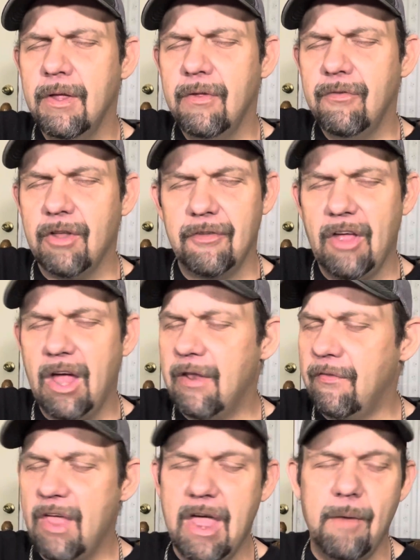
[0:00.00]
so as I had a
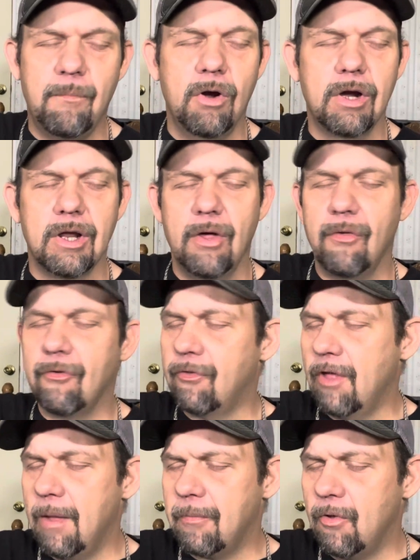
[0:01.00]
dad working on
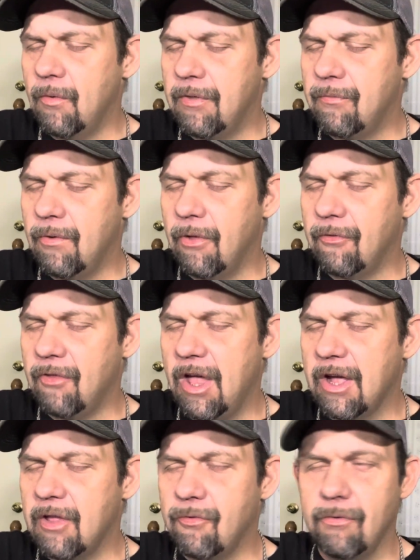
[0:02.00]
stuff that he feels
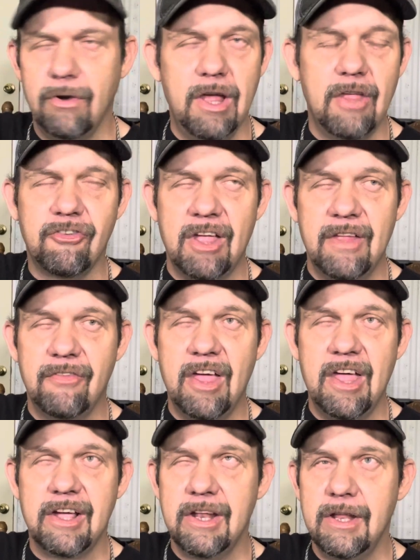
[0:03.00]
like his flesh can't
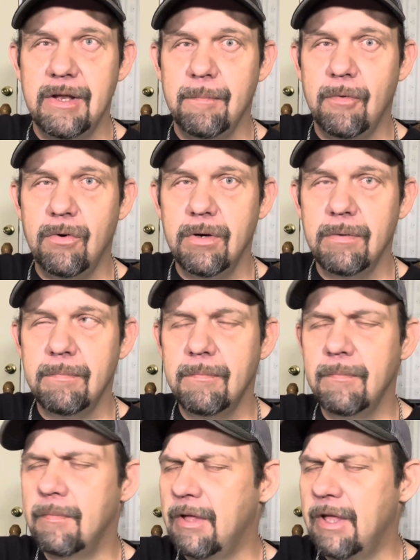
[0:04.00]
take it anymore,
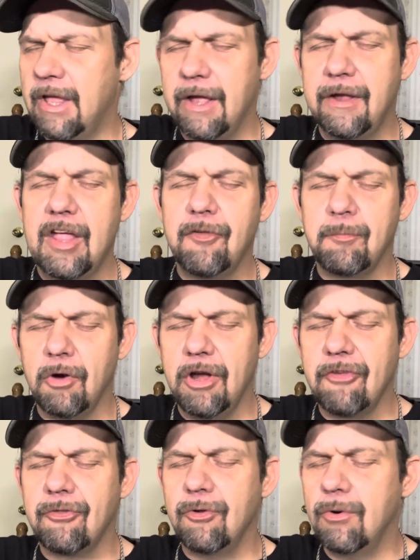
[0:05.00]
he keeps
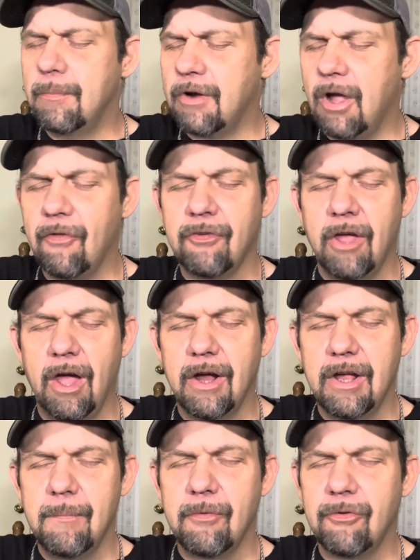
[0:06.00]
pressing through because God
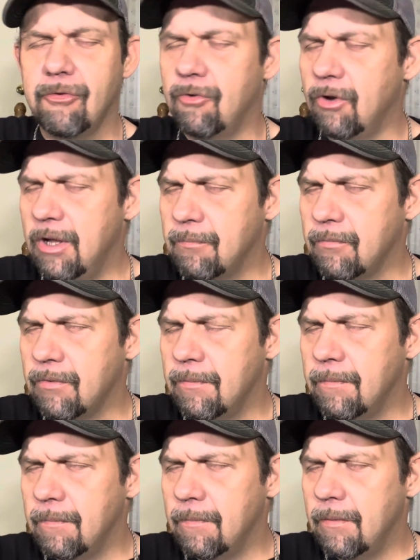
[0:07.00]
gives him strength.
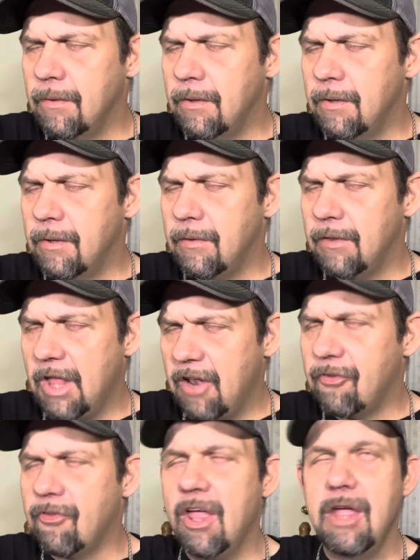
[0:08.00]
That'll
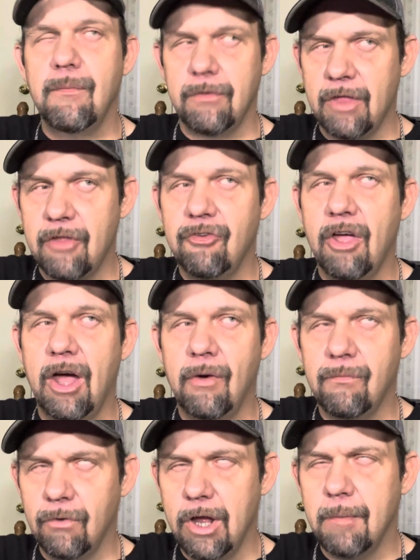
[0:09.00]
stay with that
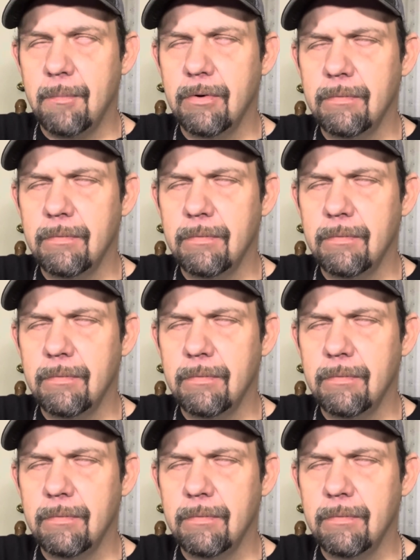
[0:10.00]
child forever.